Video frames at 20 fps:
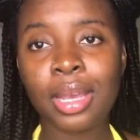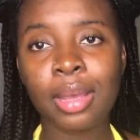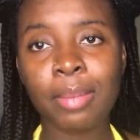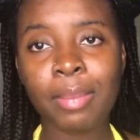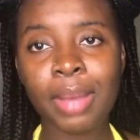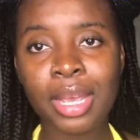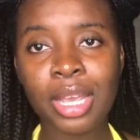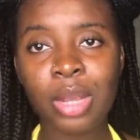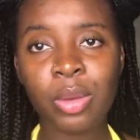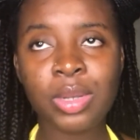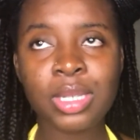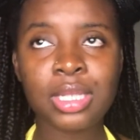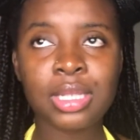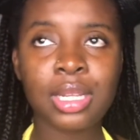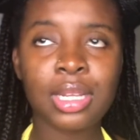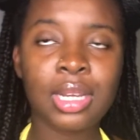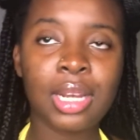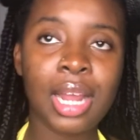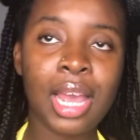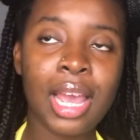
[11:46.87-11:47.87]
my hair was
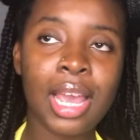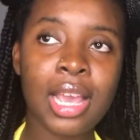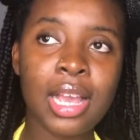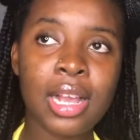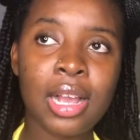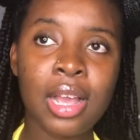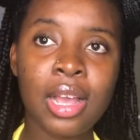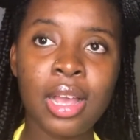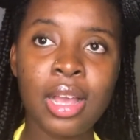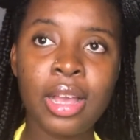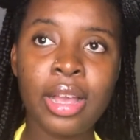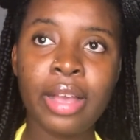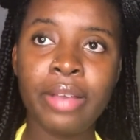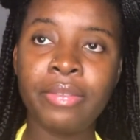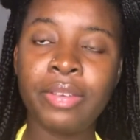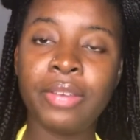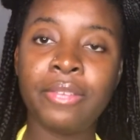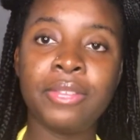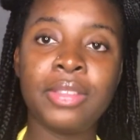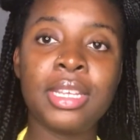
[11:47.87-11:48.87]
in like
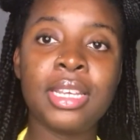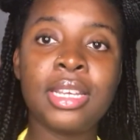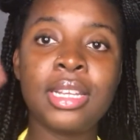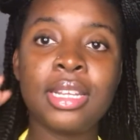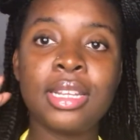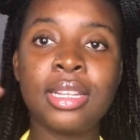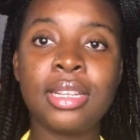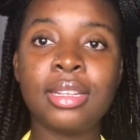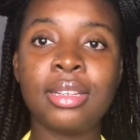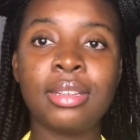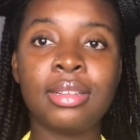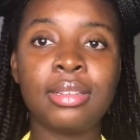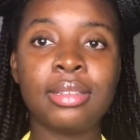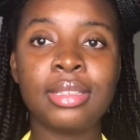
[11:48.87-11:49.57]
15